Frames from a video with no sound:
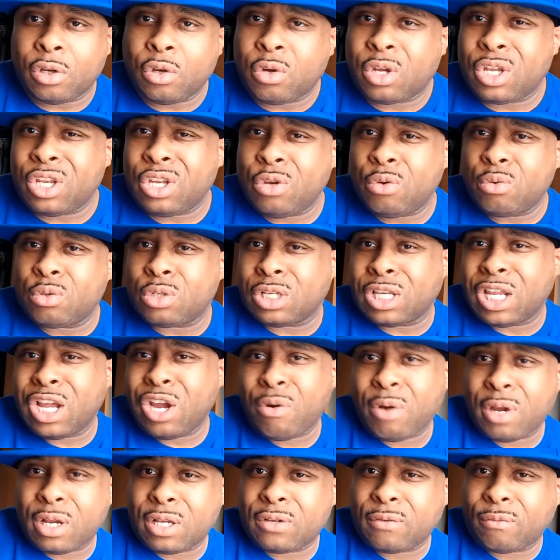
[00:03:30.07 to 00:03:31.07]
You can use
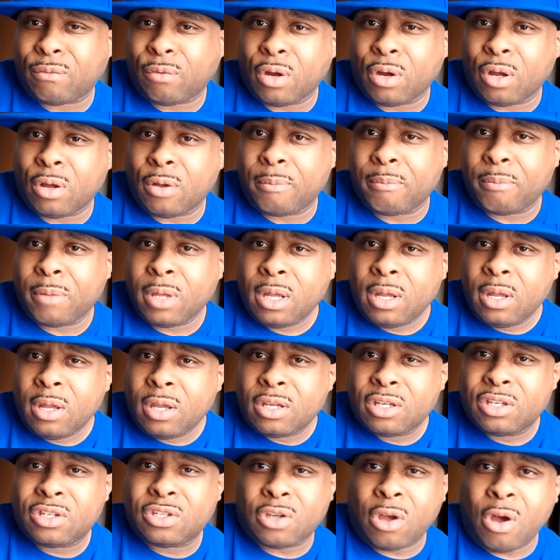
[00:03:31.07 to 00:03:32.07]
lyrics from
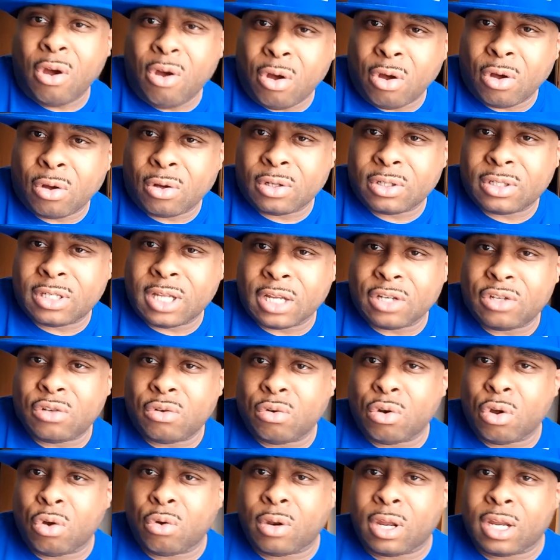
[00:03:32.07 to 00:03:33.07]
songs that
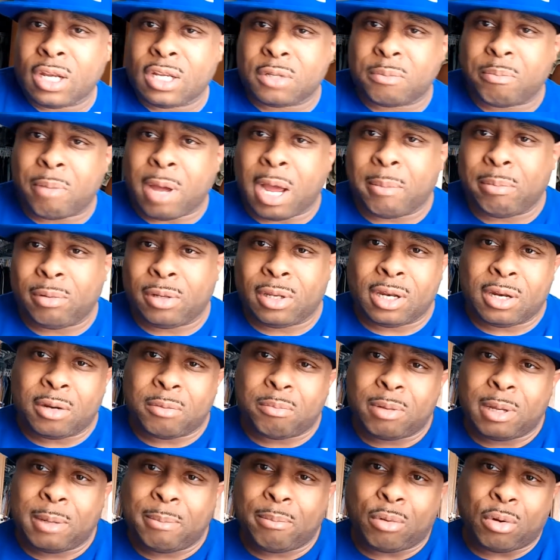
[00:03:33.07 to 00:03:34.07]
that is popular
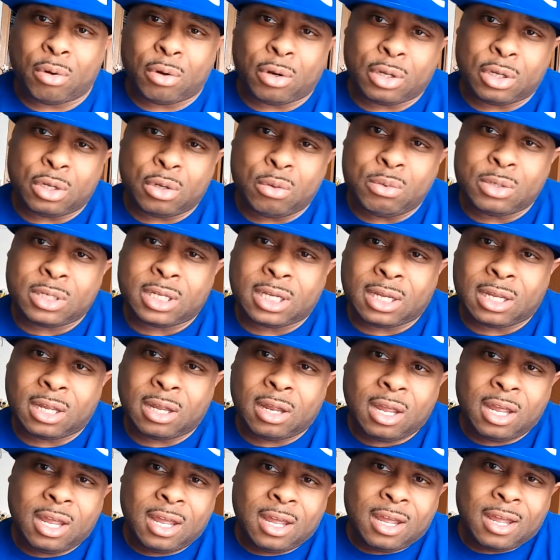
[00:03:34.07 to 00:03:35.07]
that people are
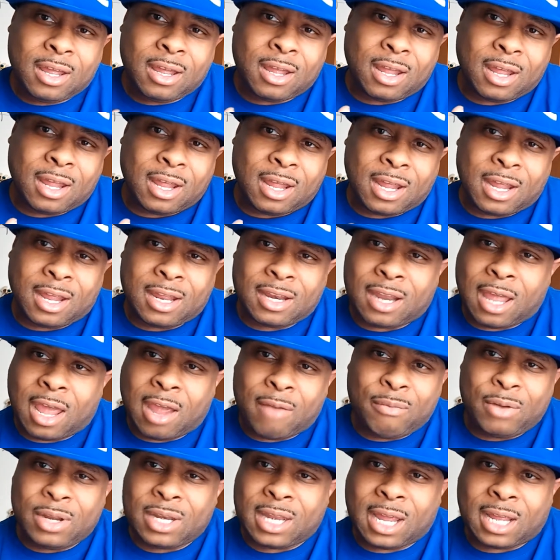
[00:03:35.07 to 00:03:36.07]
using in
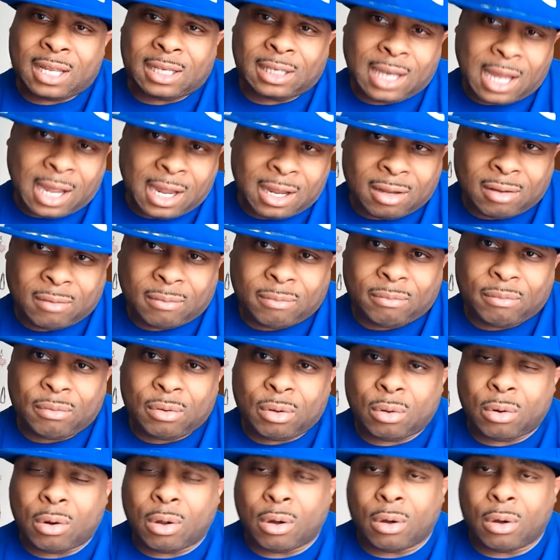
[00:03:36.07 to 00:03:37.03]
everyday life.